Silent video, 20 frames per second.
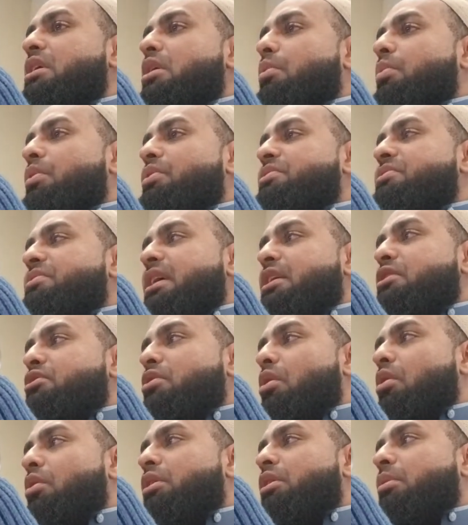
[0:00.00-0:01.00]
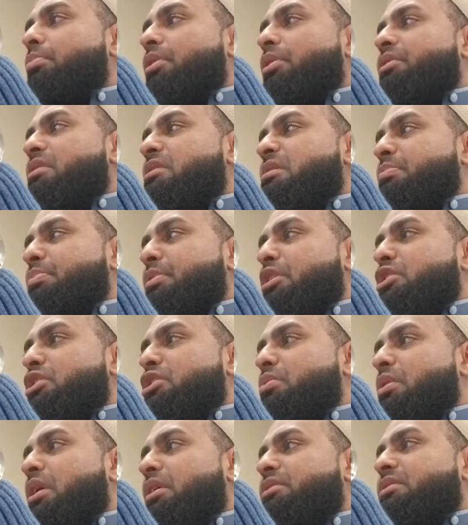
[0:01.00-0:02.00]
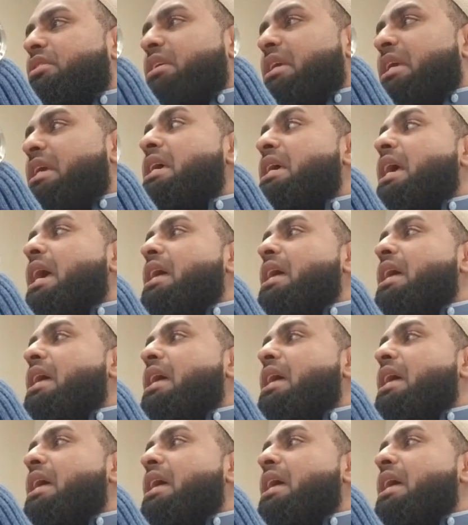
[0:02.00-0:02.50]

will say it's only about the spirituality